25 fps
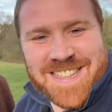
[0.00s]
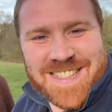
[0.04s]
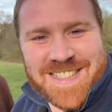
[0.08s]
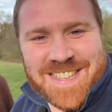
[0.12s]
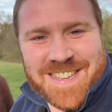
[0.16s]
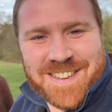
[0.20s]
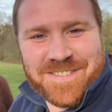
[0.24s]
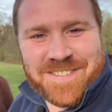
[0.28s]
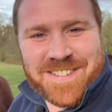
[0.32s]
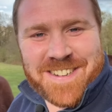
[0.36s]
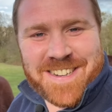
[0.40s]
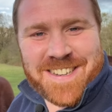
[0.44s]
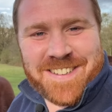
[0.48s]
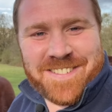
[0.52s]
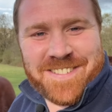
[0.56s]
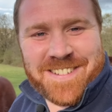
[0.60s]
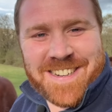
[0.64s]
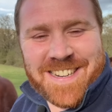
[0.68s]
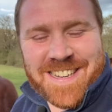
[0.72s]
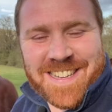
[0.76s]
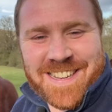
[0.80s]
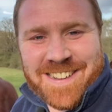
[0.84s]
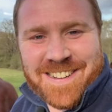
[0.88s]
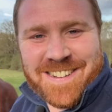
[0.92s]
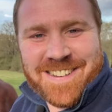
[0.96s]
They really,
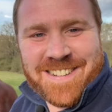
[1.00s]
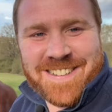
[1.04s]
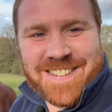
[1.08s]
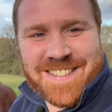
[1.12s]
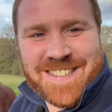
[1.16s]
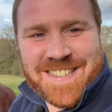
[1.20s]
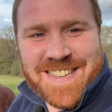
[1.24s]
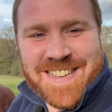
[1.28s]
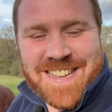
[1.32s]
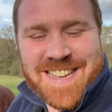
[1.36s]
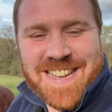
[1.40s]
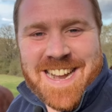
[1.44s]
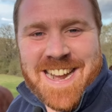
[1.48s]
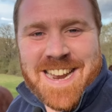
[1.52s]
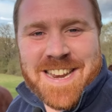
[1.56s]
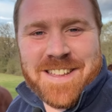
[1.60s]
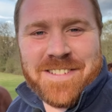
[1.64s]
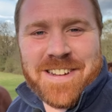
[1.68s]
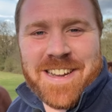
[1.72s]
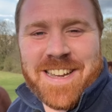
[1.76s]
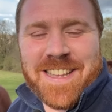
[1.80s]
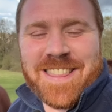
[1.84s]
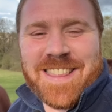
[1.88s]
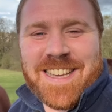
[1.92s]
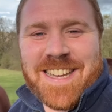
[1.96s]
really are.
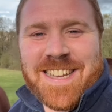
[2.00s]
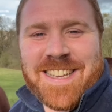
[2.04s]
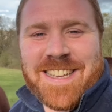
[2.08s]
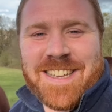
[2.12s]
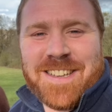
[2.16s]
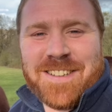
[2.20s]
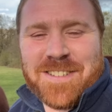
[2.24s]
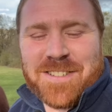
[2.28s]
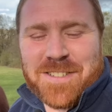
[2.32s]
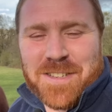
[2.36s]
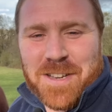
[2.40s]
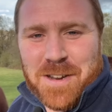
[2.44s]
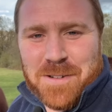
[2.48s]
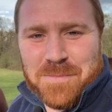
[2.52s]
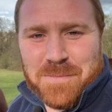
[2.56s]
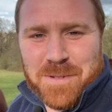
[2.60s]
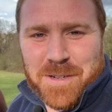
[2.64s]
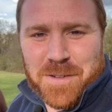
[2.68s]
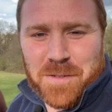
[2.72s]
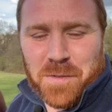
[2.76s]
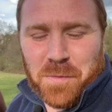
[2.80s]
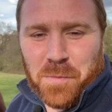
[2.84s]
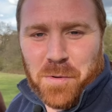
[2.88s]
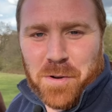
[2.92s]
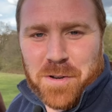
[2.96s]
Anyway, thank you so
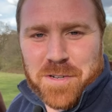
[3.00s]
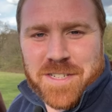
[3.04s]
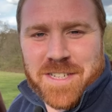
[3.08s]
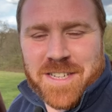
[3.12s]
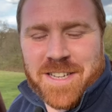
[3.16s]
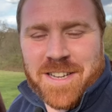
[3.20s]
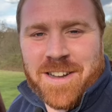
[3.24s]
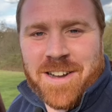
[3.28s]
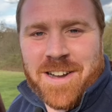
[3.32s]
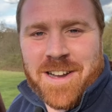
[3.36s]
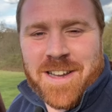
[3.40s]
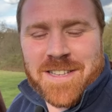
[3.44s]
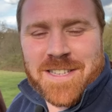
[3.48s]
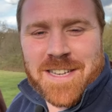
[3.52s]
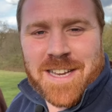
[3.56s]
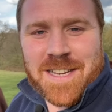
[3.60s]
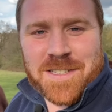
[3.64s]
much for watching, guys.